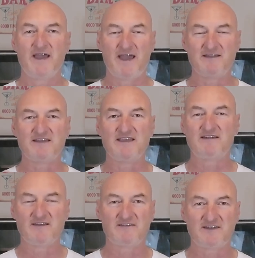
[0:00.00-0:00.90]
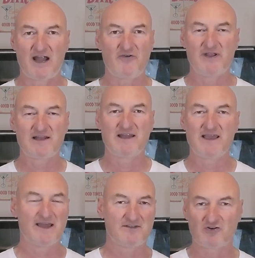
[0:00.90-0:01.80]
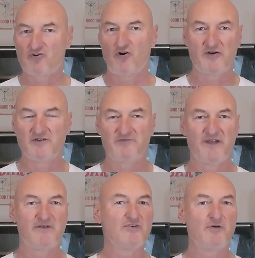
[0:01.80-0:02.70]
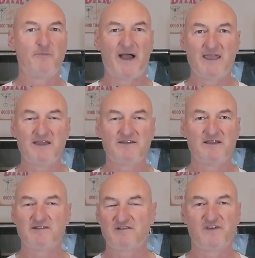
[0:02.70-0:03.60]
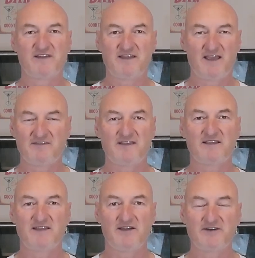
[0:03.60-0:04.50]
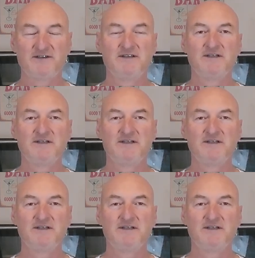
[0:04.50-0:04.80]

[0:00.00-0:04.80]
and eaten directly at the corner where you buy it. It's fantastic there.